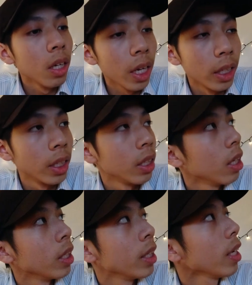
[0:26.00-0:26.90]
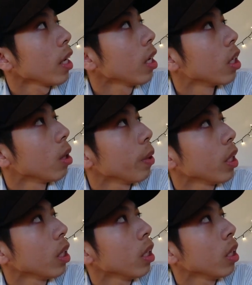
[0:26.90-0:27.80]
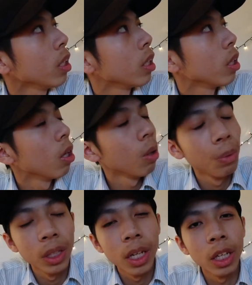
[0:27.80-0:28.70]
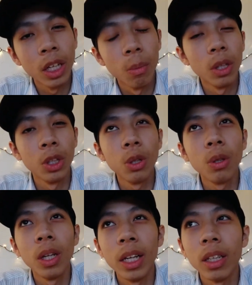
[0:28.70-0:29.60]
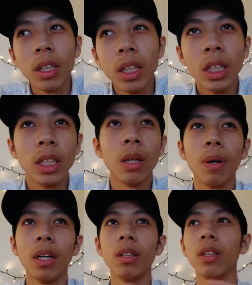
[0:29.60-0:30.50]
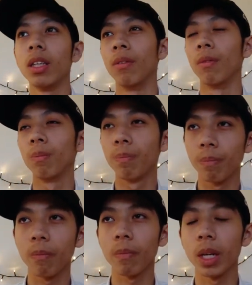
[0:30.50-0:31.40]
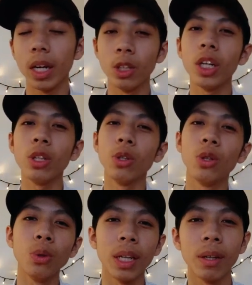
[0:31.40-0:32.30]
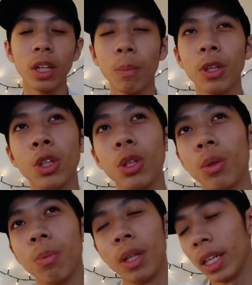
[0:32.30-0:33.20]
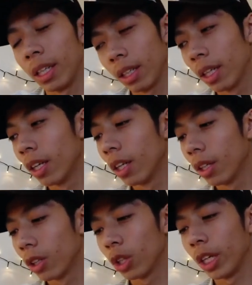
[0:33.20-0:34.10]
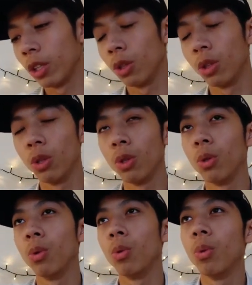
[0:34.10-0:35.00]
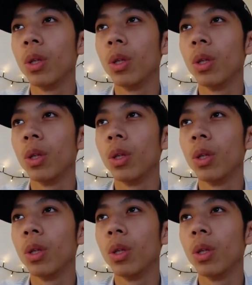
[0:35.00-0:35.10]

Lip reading: yes, the second topic is homestay commercial. Like it's about the, I try to do some commercial, like try to do,